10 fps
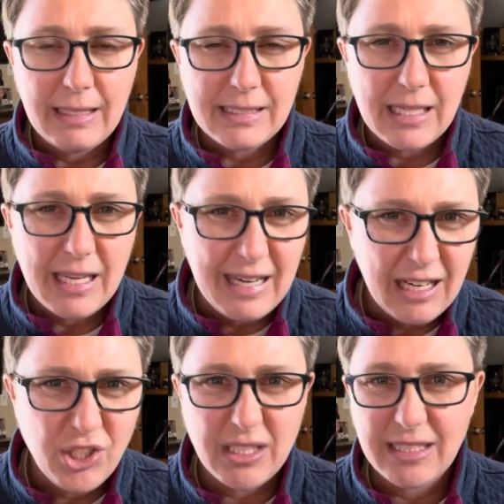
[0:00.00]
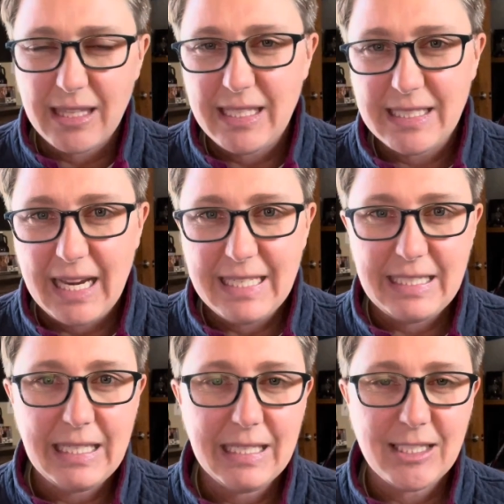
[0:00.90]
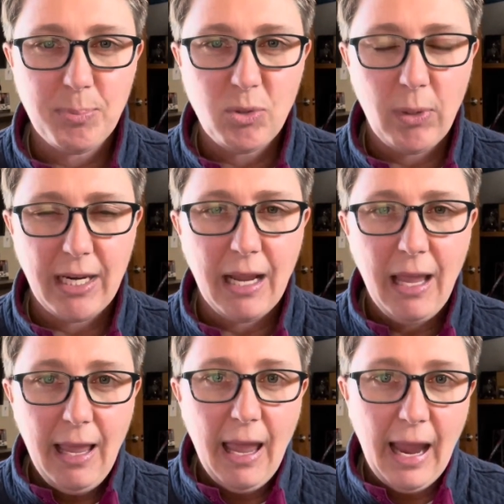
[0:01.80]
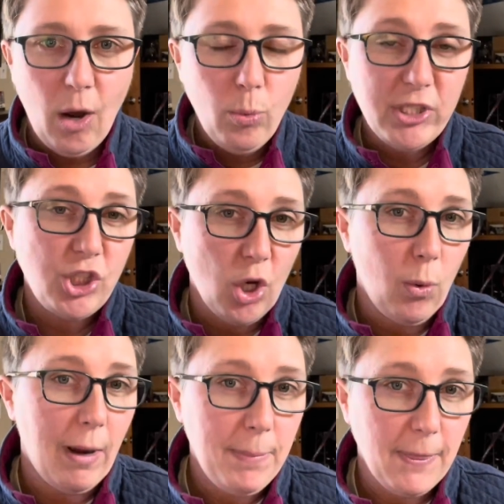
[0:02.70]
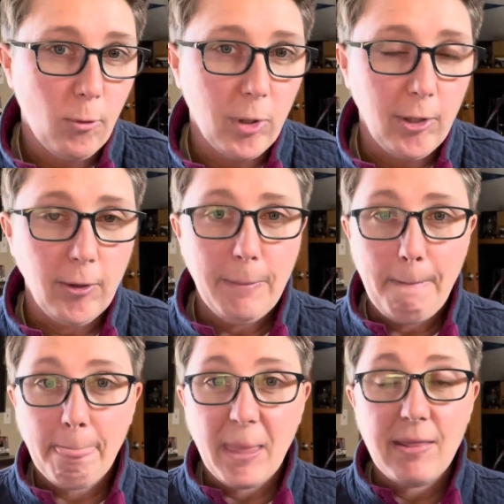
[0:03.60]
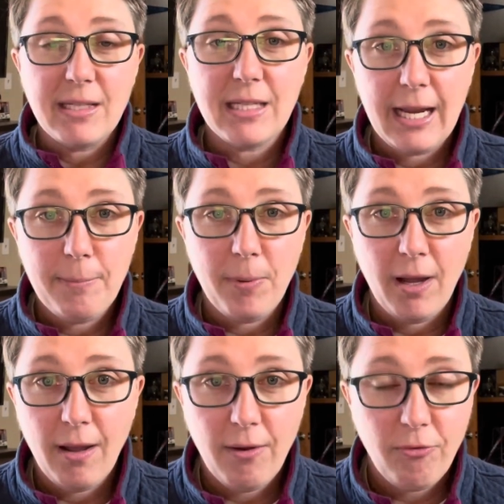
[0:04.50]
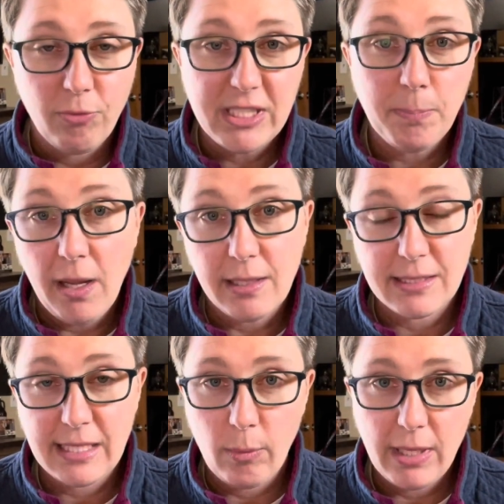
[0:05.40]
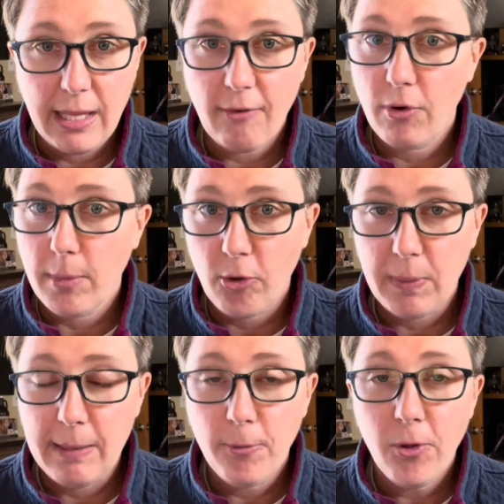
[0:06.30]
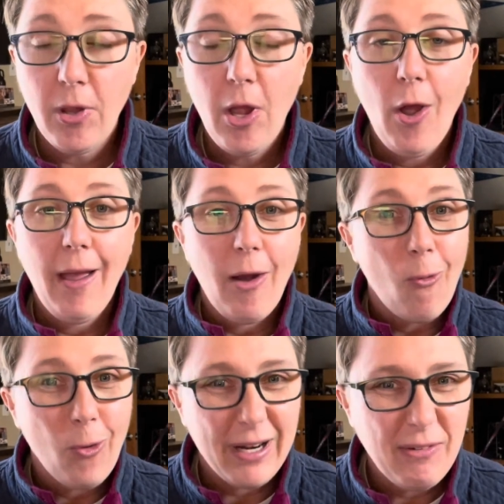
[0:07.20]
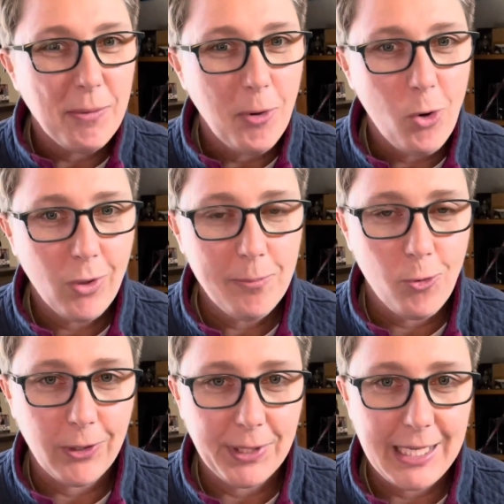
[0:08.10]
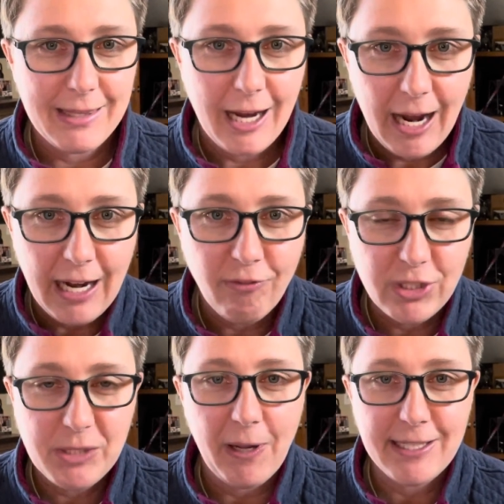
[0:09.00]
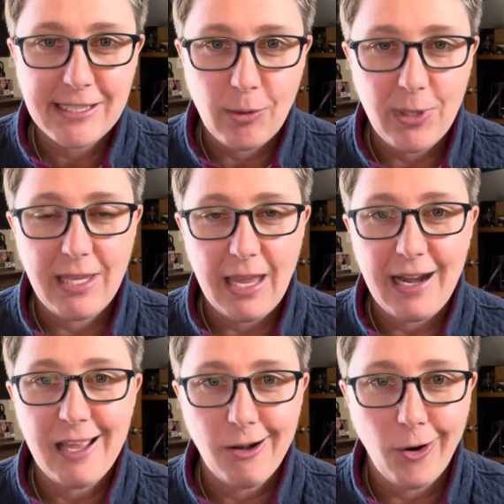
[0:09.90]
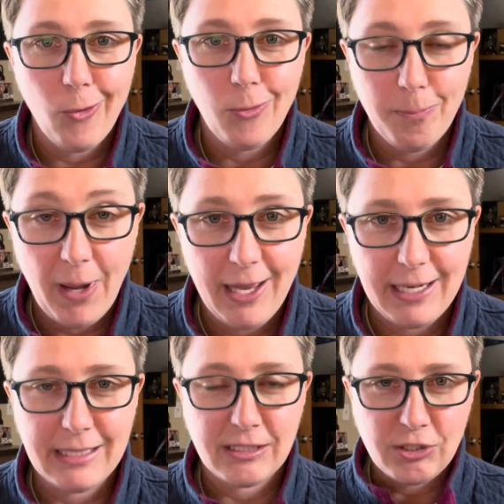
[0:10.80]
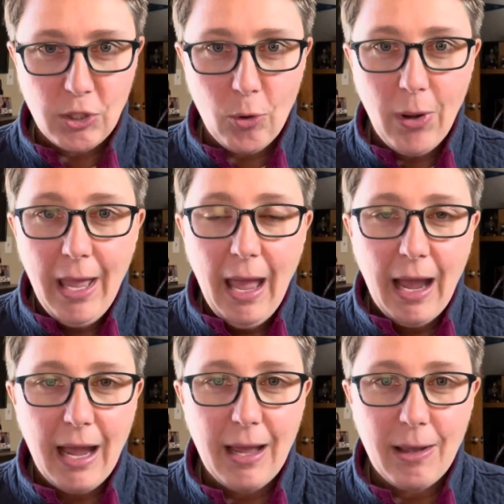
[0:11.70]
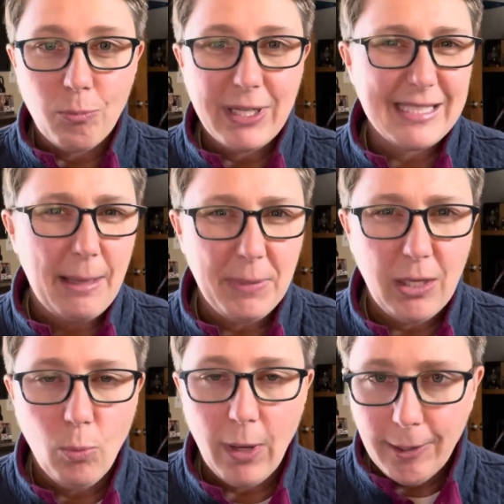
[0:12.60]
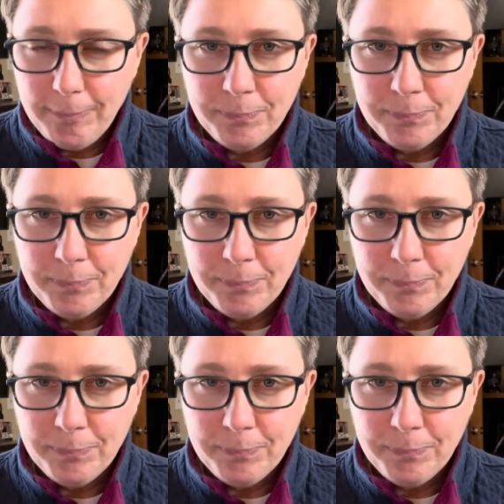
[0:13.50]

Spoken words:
connections and these ideas between how we show up in the world and the type of response that we get from other people, or even more importantly, the kind of response that we get in our own bodies. So what does that mean? Well,